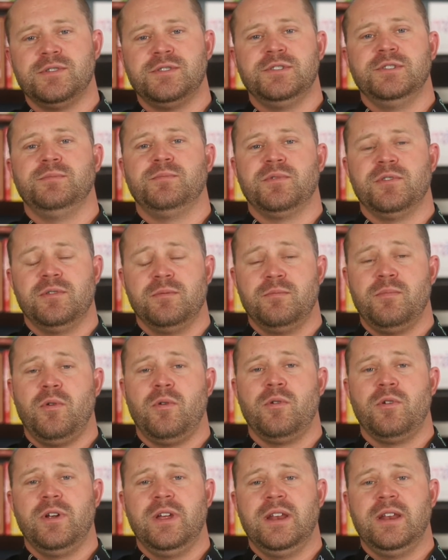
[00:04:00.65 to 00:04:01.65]
super
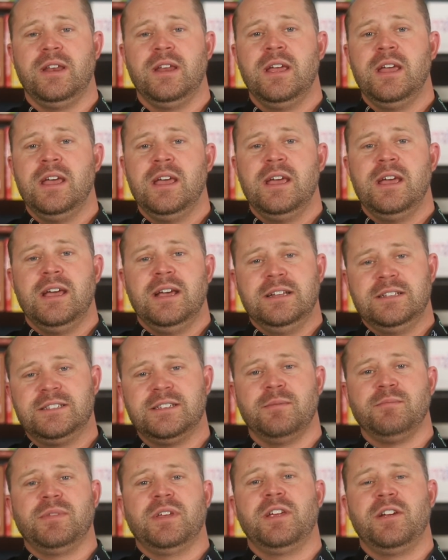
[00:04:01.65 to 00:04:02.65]
important. It's
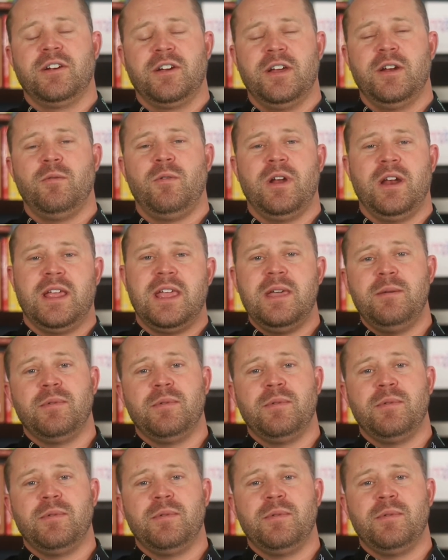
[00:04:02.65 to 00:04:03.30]
something you're going to want to